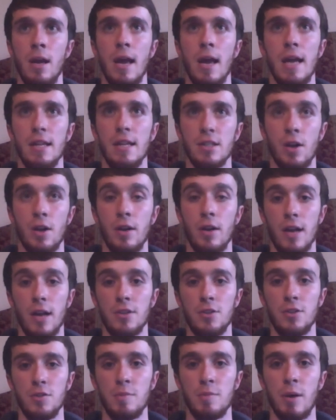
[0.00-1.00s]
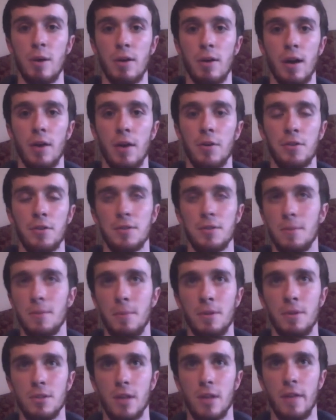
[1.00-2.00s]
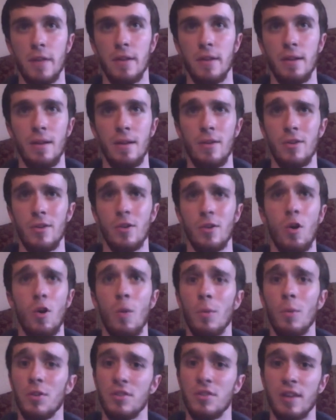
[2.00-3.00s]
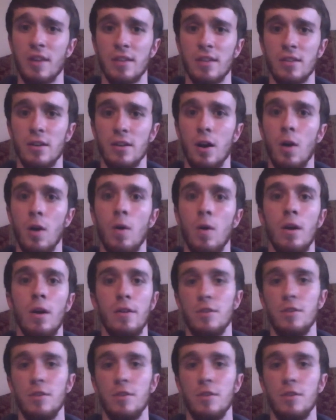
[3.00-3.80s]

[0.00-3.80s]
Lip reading: and he's already got 2 spell counters, and then you're almost set to go.